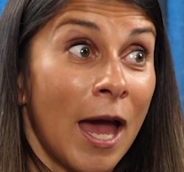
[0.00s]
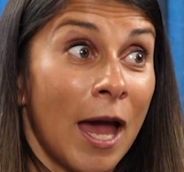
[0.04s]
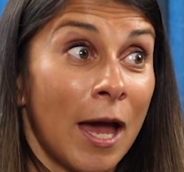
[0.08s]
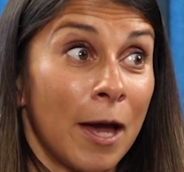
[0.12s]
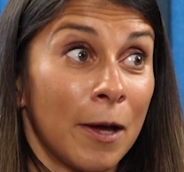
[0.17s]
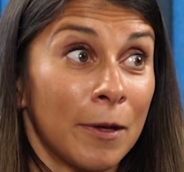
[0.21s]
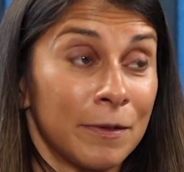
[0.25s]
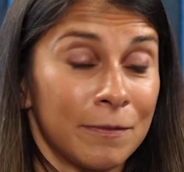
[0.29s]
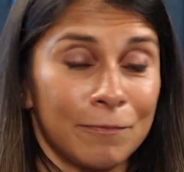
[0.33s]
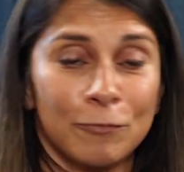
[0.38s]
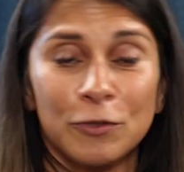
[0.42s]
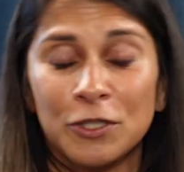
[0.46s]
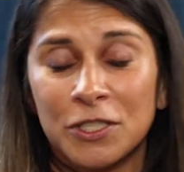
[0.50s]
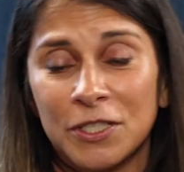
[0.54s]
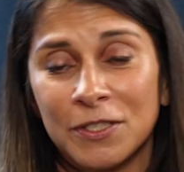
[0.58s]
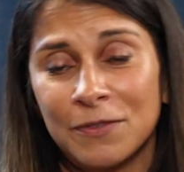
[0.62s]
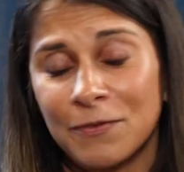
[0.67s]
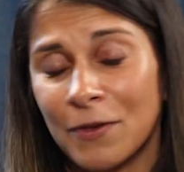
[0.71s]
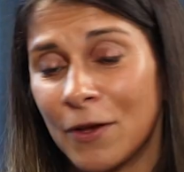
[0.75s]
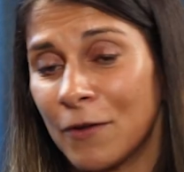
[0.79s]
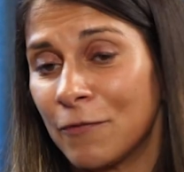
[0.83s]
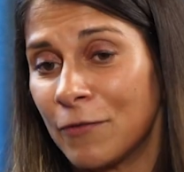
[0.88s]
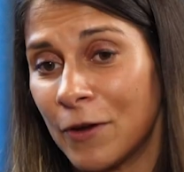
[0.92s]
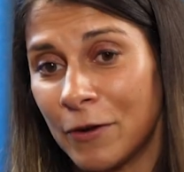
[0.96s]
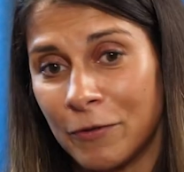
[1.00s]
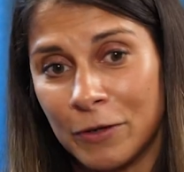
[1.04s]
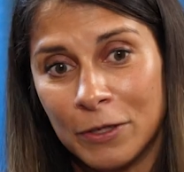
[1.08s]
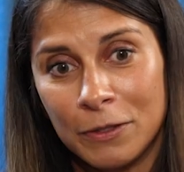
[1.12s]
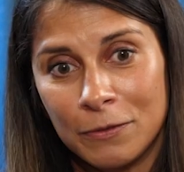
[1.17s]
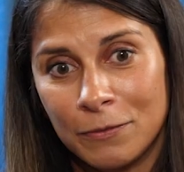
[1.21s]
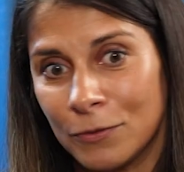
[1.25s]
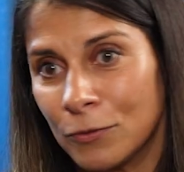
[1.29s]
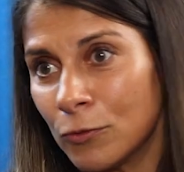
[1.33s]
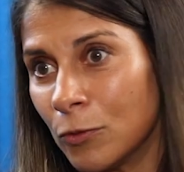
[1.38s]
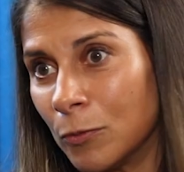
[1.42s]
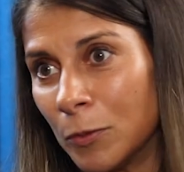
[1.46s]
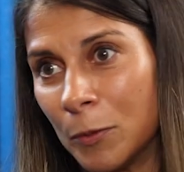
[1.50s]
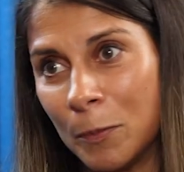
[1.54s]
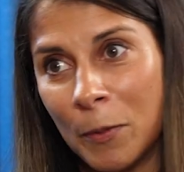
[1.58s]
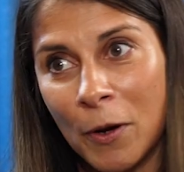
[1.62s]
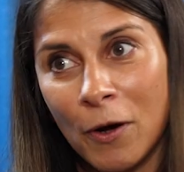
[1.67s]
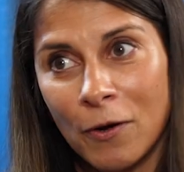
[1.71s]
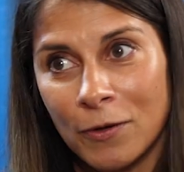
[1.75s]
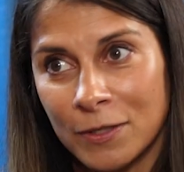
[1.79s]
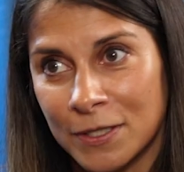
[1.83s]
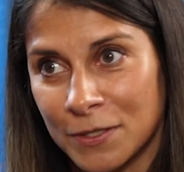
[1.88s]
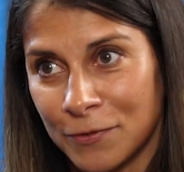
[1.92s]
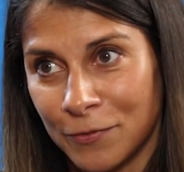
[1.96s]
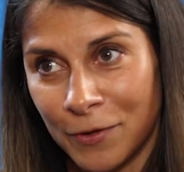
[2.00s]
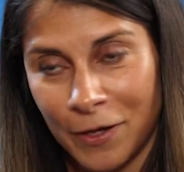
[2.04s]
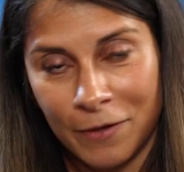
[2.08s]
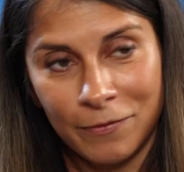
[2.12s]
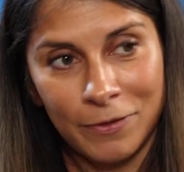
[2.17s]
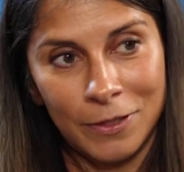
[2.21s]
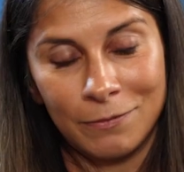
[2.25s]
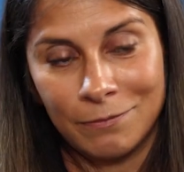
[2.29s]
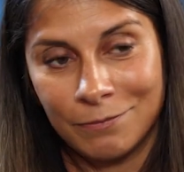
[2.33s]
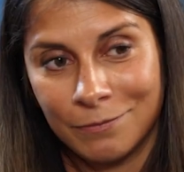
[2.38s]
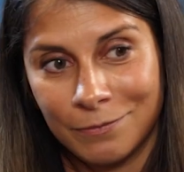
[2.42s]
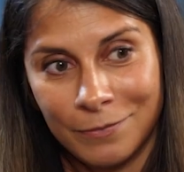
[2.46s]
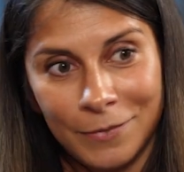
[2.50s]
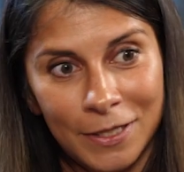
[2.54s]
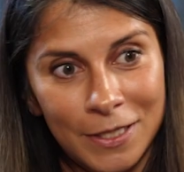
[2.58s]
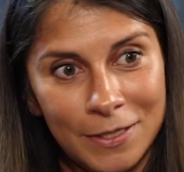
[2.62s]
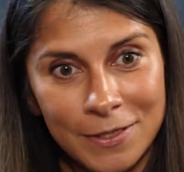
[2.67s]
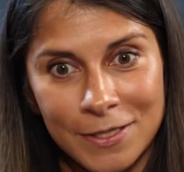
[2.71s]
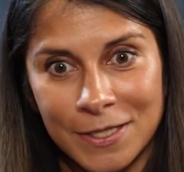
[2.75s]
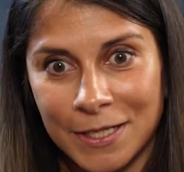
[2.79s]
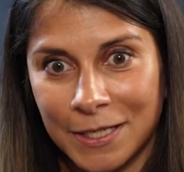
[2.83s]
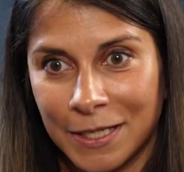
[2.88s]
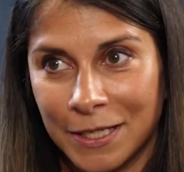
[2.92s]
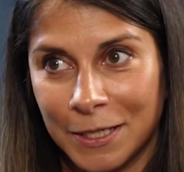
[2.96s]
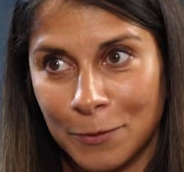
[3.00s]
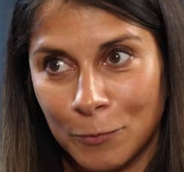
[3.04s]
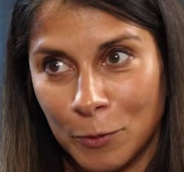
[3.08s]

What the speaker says: and which is a very normal part of having insulin.